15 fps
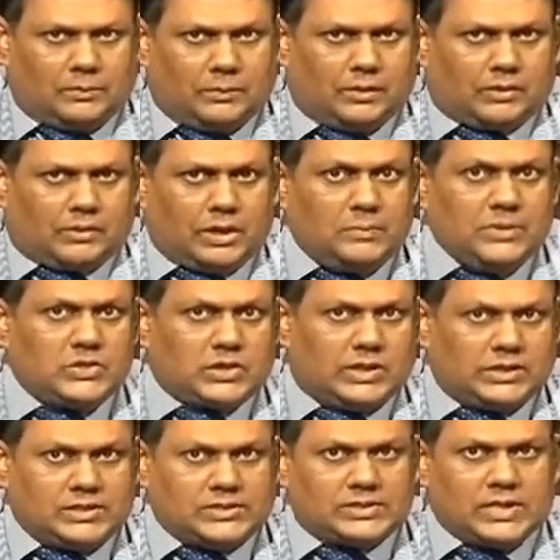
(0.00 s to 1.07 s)

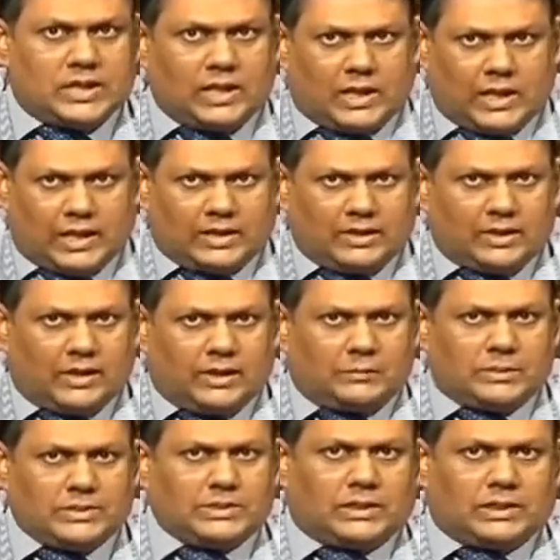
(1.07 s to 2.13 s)
commissions, and
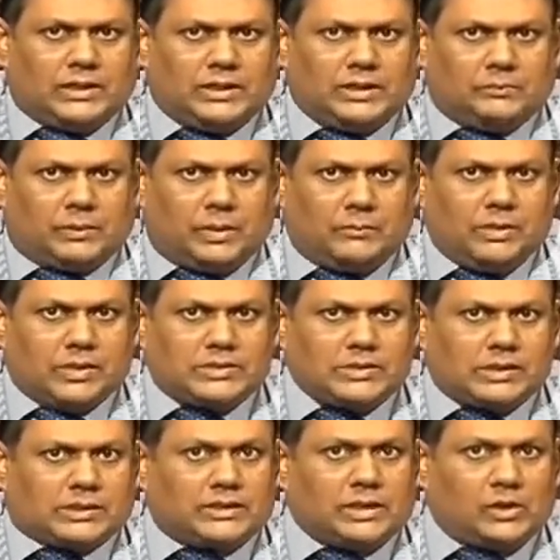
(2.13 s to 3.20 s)
particularly public
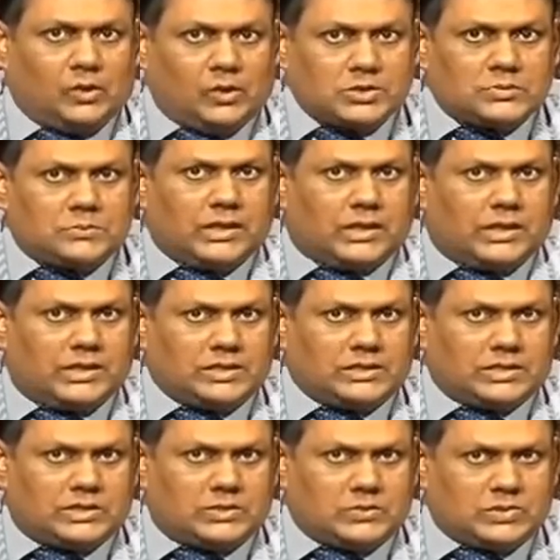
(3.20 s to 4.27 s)
sector loss-making
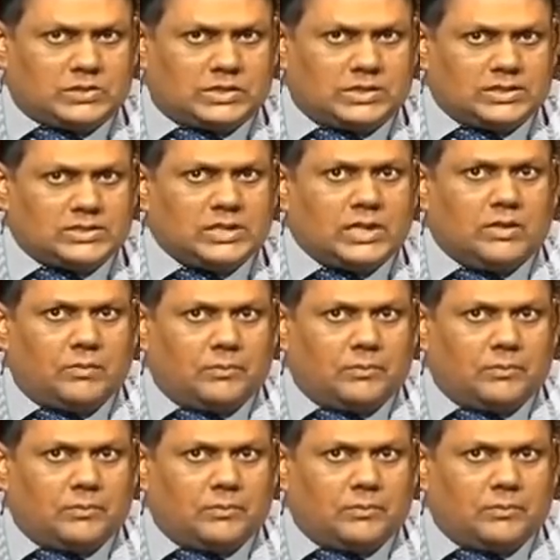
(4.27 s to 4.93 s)
institutions,